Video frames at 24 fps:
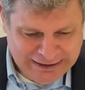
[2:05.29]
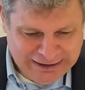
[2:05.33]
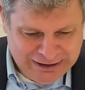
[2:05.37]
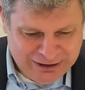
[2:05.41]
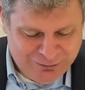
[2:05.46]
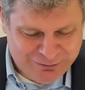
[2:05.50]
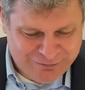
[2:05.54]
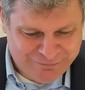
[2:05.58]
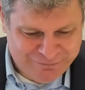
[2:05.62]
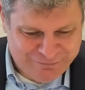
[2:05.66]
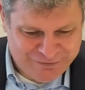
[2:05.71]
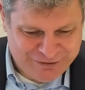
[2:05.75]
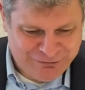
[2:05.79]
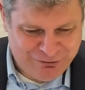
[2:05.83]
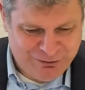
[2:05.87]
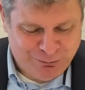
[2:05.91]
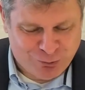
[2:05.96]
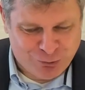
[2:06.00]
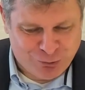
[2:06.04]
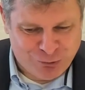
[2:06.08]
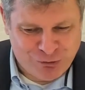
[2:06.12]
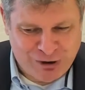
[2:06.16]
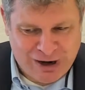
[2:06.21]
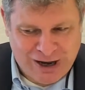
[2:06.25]
Wow. We're very
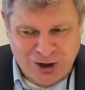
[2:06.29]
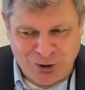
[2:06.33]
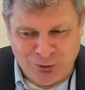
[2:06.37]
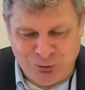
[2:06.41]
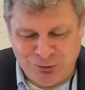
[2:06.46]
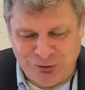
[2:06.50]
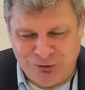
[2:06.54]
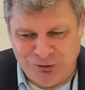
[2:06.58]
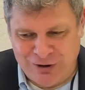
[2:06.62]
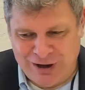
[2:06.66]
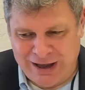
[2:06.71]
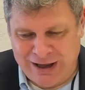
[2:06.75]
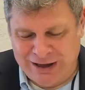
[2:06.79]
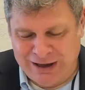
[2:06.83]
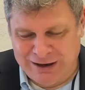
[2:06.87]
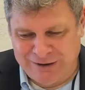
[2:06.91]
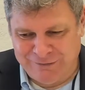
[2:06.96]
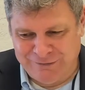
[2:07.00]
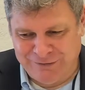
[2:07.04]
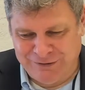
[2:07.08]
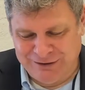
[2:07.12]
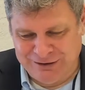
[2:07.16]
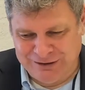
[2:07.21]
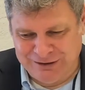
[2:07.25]
proud to
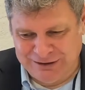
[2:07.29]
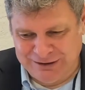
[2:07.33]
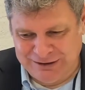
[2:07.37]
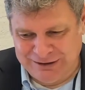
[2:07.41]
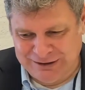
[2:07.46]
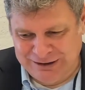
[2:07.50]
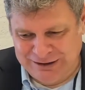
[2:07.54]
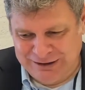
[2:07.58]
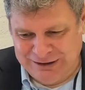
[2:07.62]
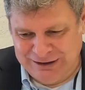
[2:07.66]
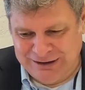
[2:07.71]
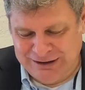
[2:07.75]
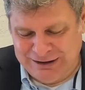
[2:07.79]
have the